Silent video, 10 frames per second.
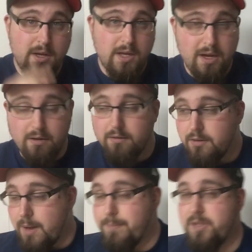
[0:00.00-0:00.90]
here
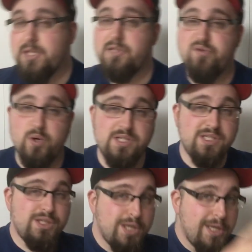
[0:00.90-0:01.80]
on Pete Does
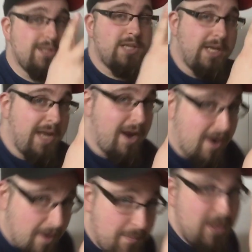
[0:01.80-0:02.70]
Voices. Take care.
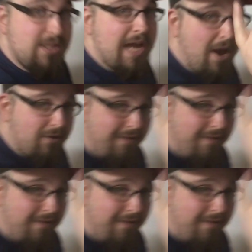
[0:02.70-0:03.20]
Peace out.